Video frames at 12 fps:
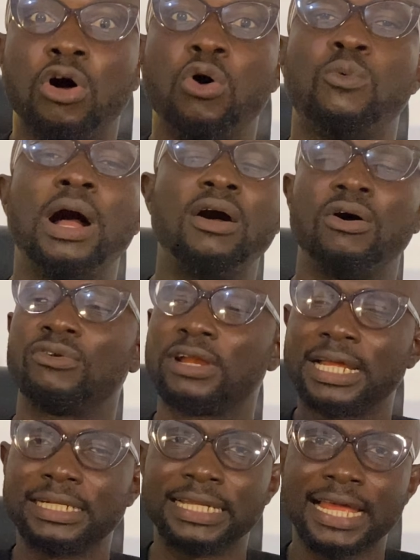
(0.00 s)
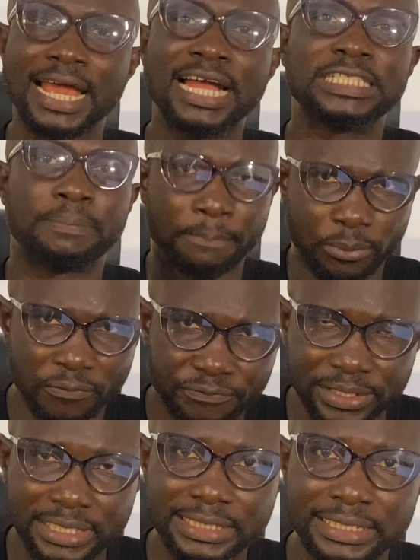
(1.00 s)
or 100x
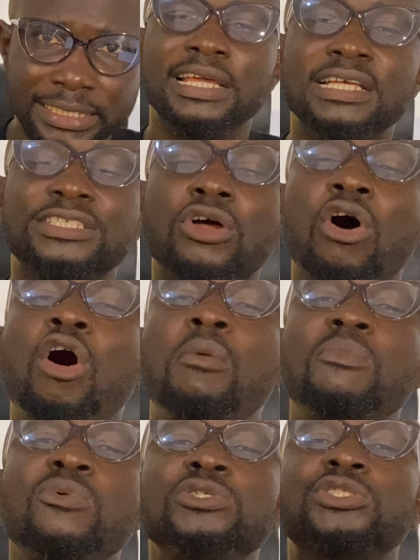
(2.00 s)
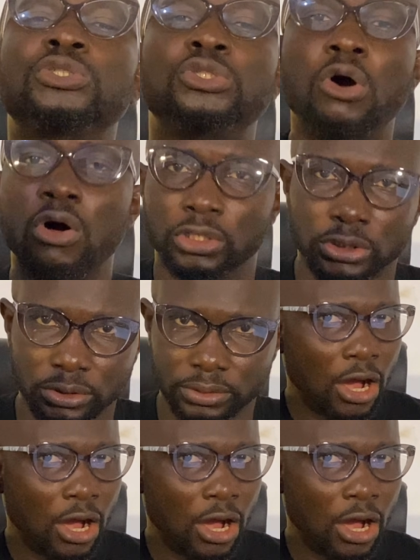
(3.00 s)
profit is almost gone.